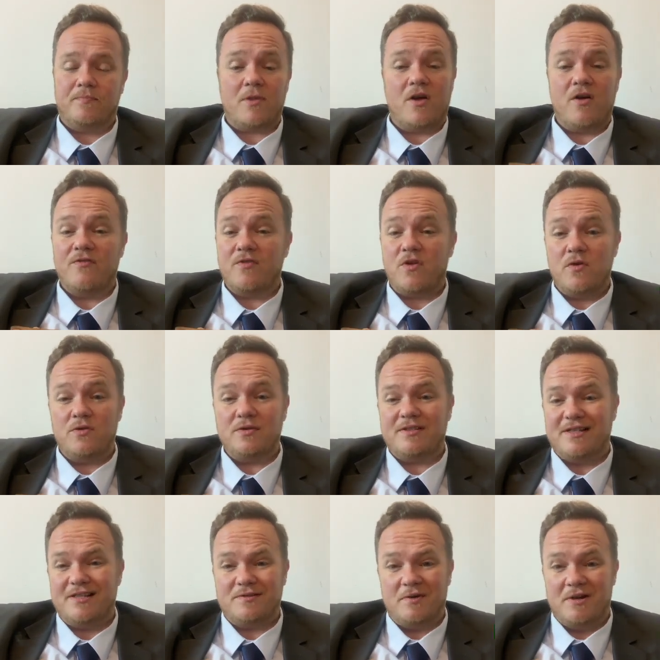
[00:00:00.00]
Of course,
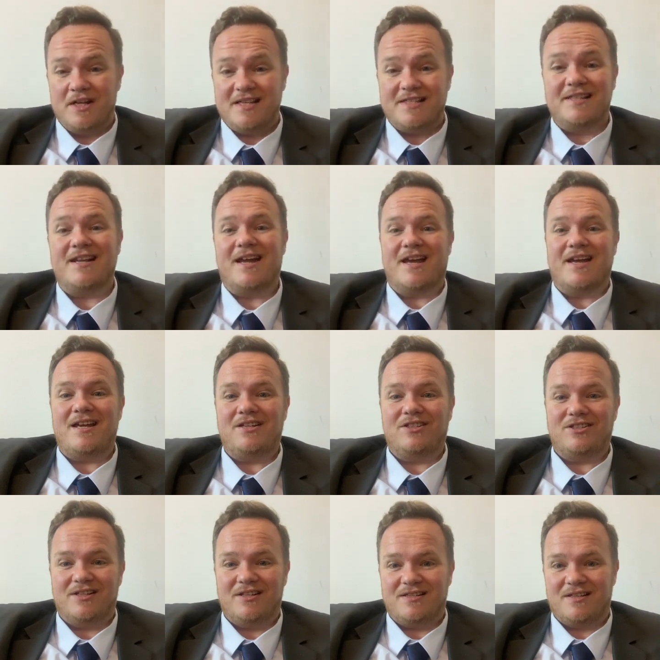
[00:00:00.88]
this one isn't
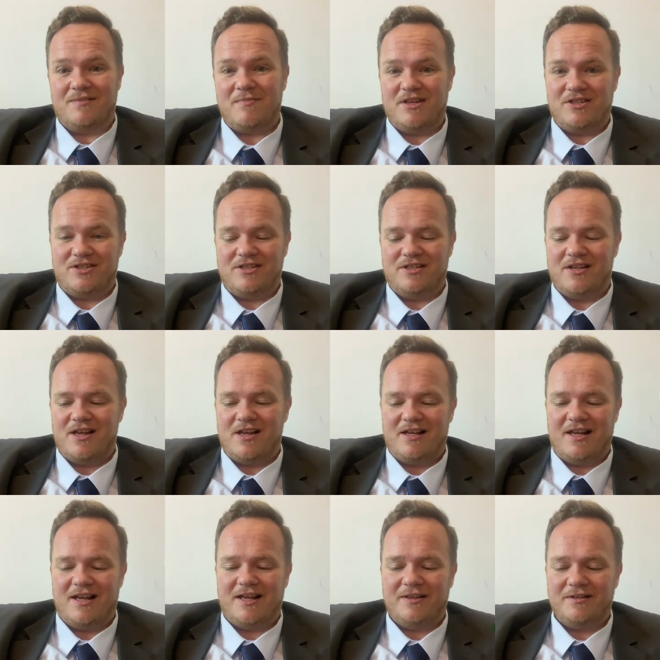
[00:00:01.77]
aged, and as I mentioned
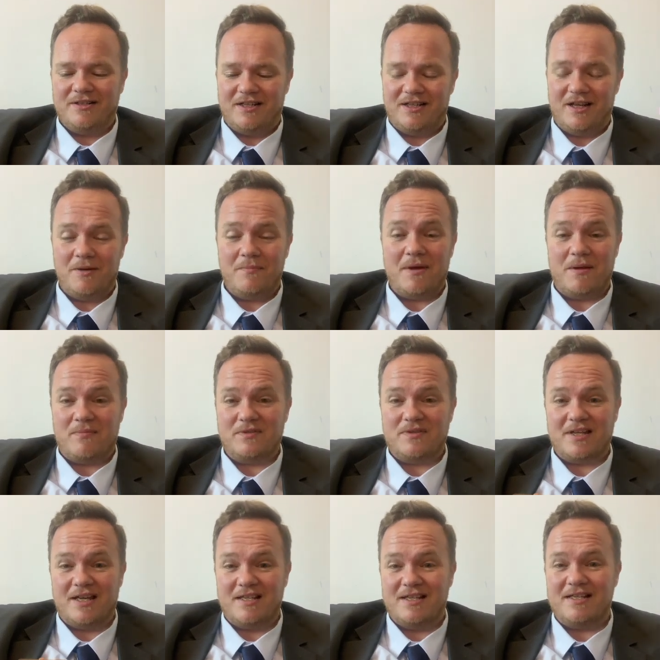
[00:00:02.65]
earlier, you know, people
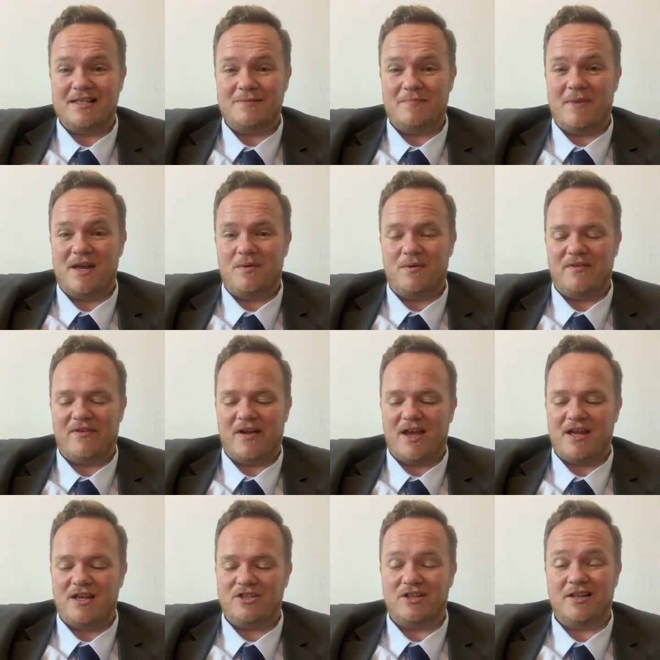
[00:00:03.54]
say this is better with
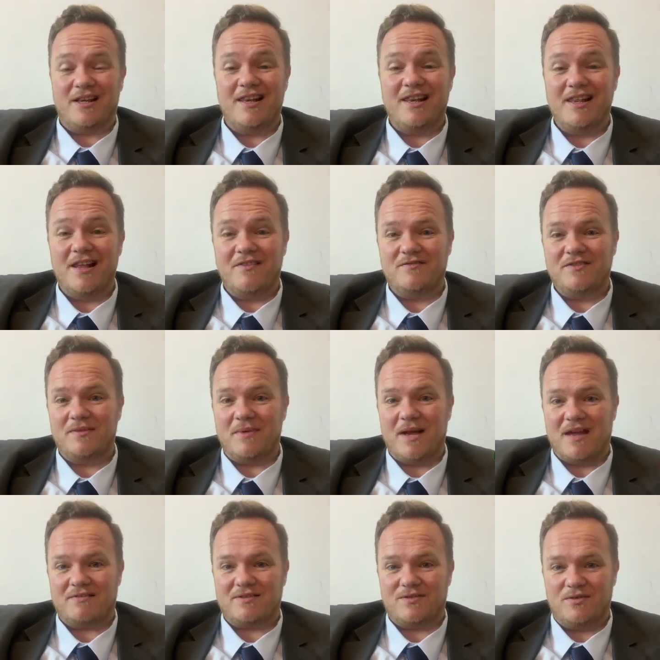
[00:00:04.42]
age. I'd love to be
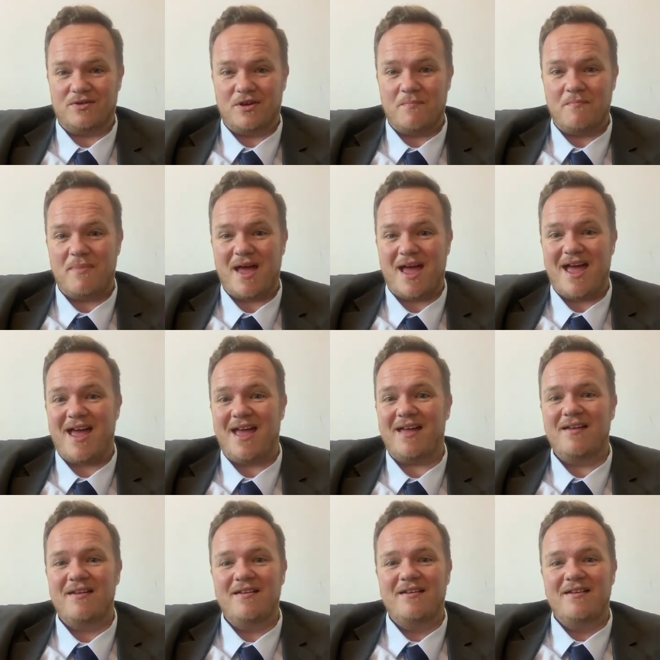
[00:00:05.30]
able to sort of compare
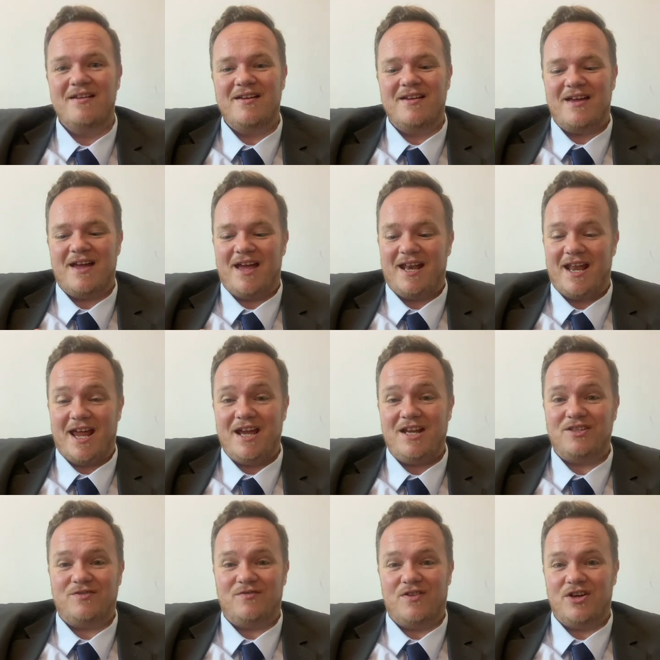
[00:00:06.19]
an
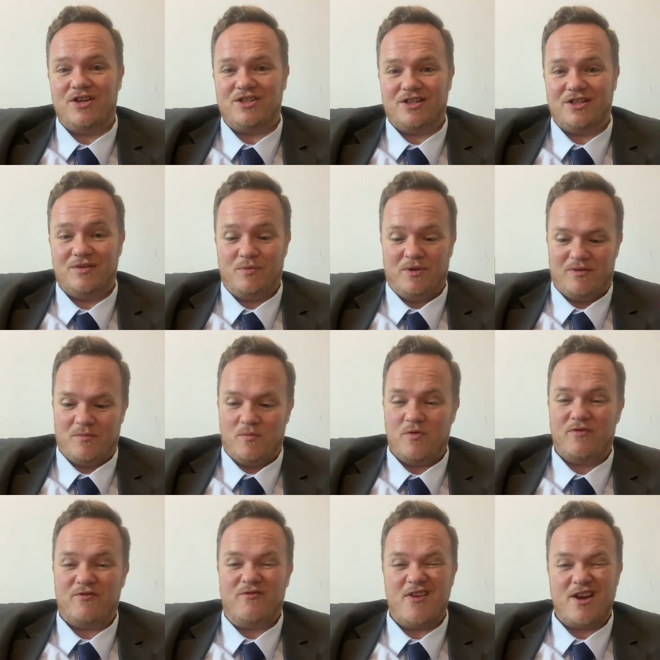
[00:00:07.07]
aged version with a
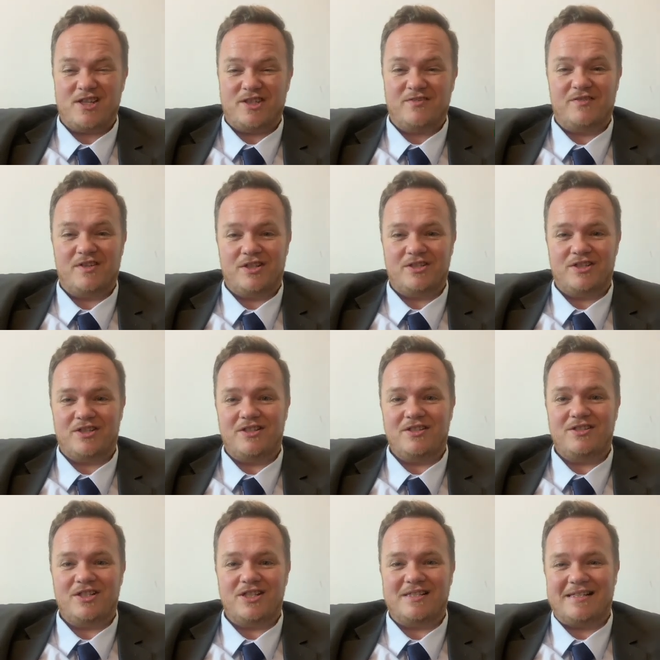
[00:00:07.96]
more fresher
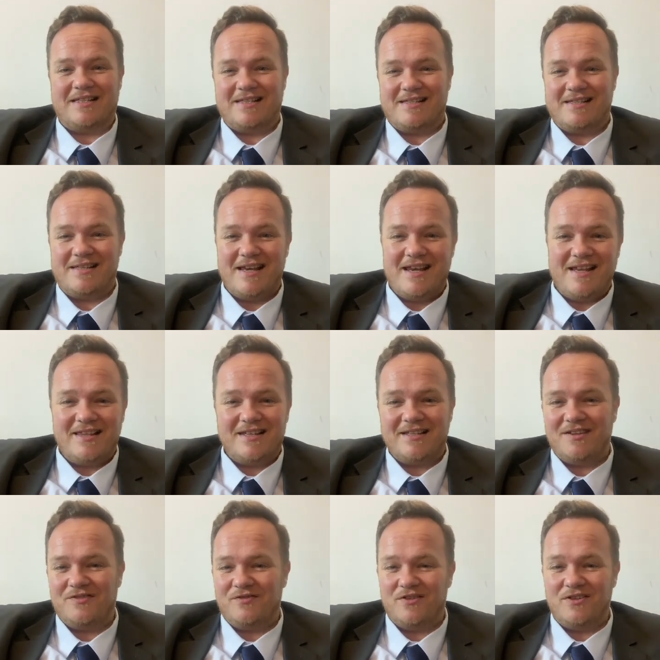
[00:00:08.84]
version, just to see the
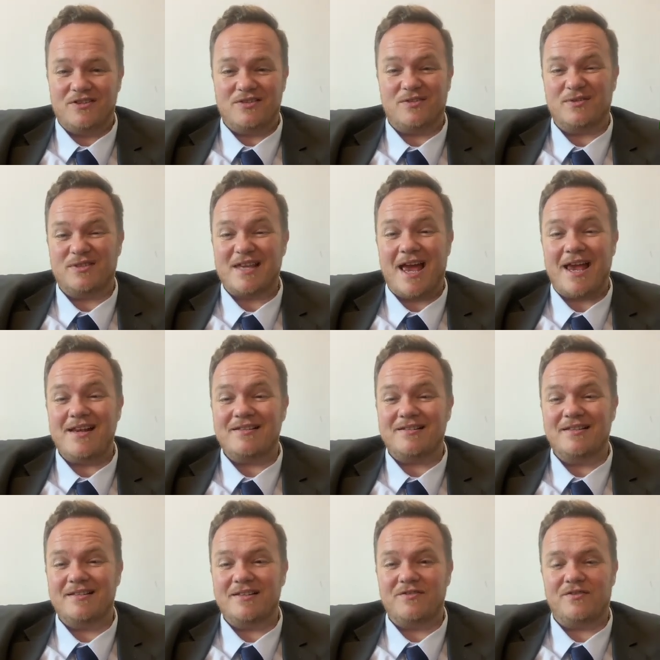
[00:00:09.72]
difference or taste
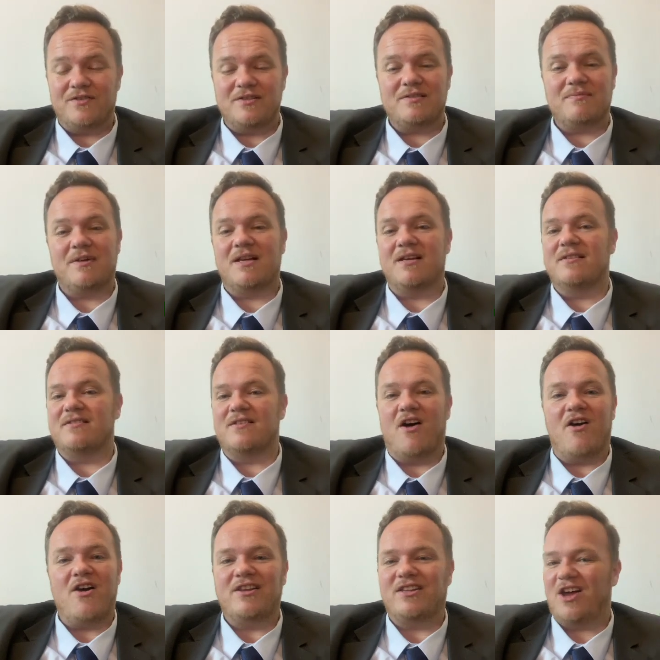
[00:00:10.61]
the difference, because
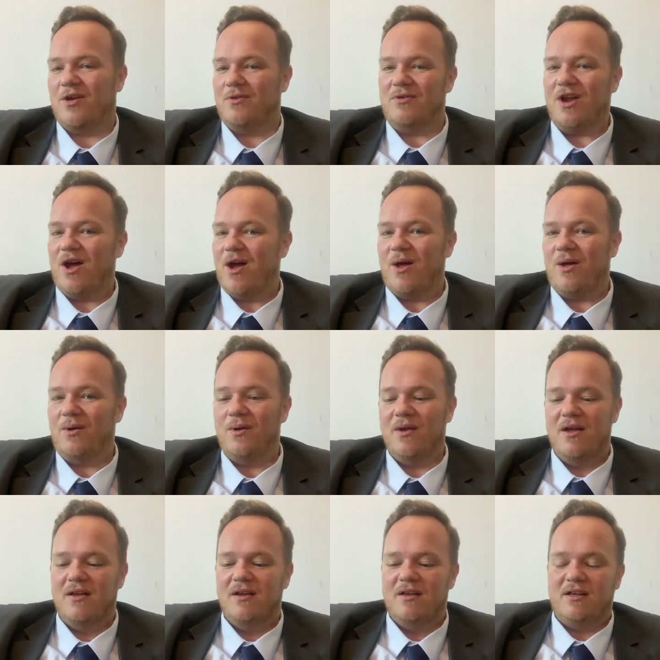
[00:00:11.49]
I don't know,
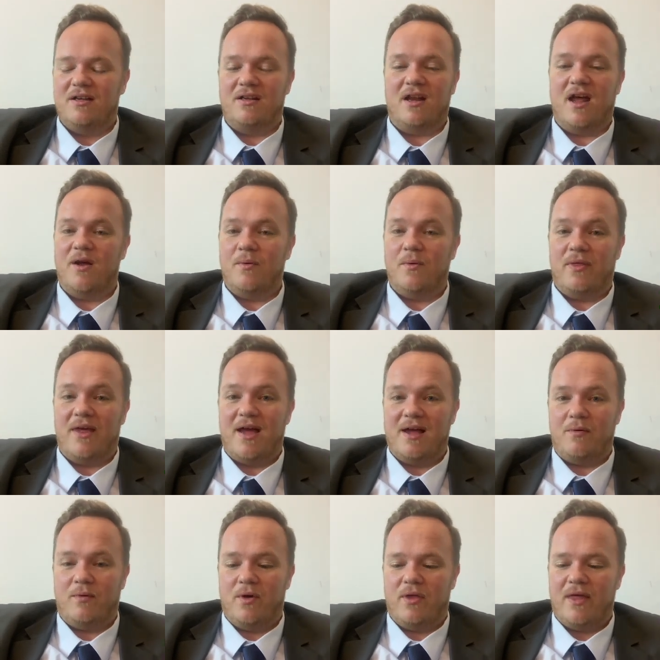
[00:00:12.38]
you know, what
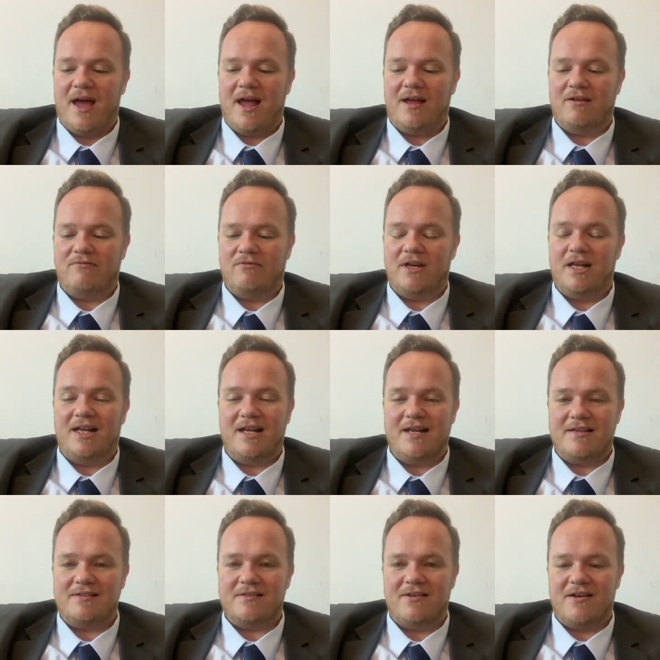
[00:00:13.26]
that really
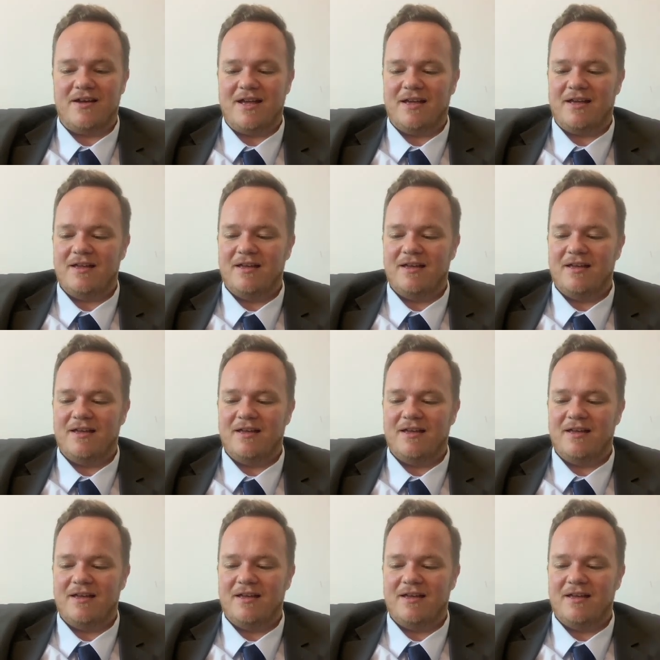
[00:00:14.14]
is like.